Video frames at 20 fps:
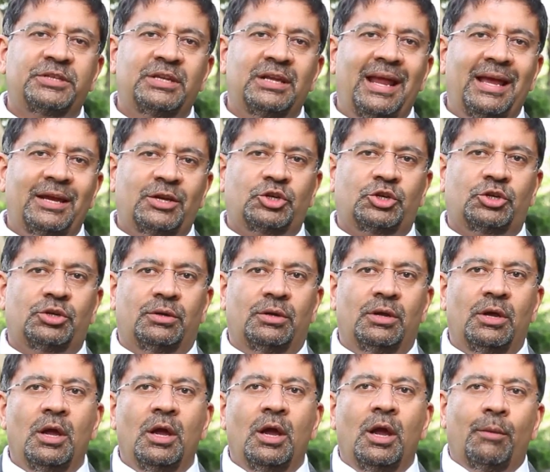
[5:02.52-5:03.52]
selection
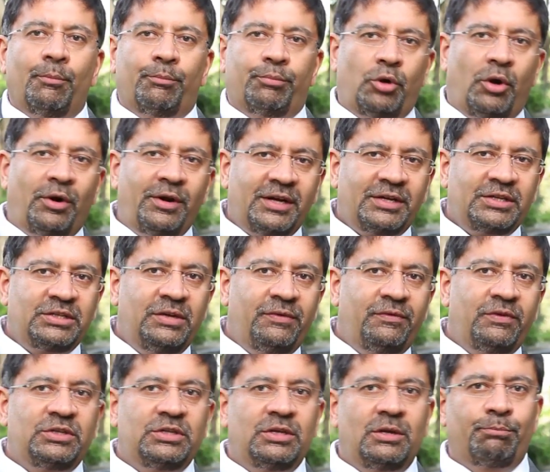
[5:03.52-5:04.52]

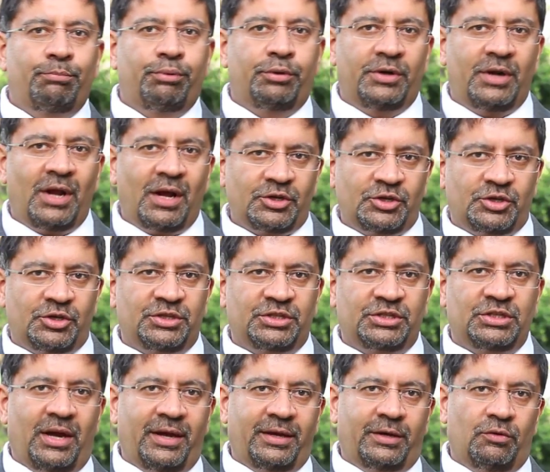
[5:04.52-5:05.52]
productivity and production
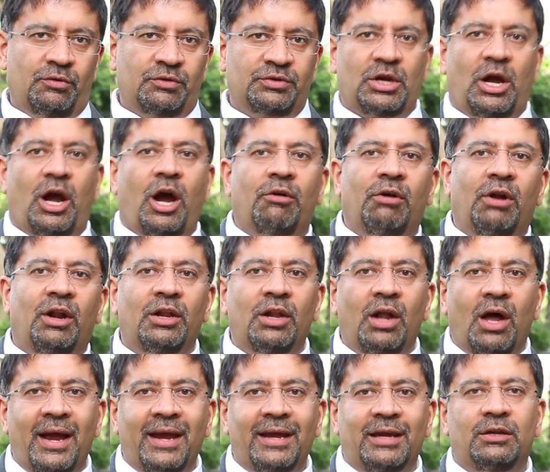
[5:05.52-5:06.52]
cycles are
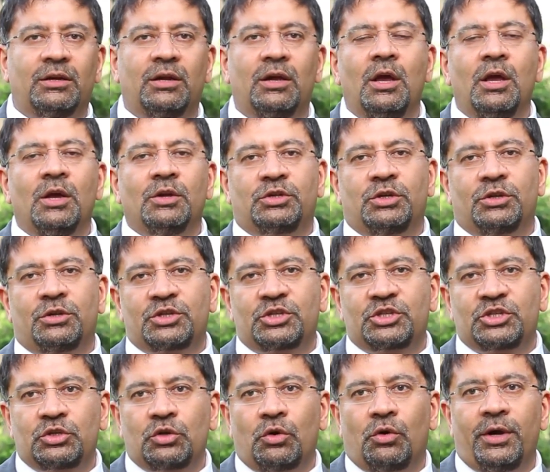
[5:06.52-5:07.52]
aligned to the
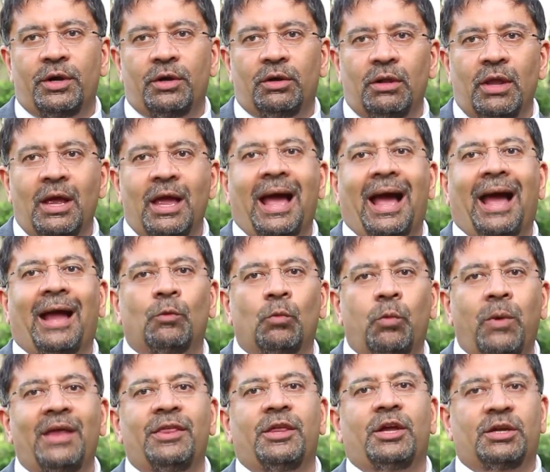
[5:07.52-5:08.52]
soil and
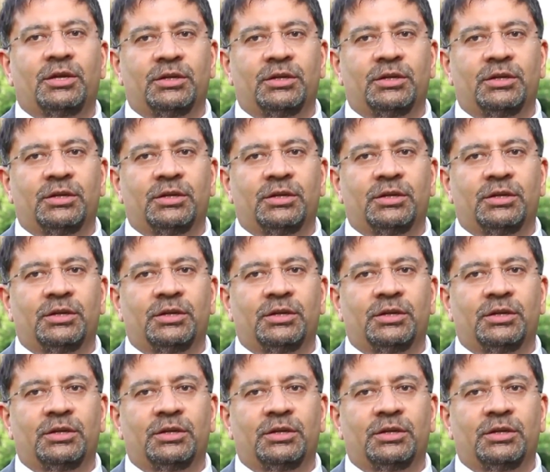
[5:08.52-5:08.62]
weather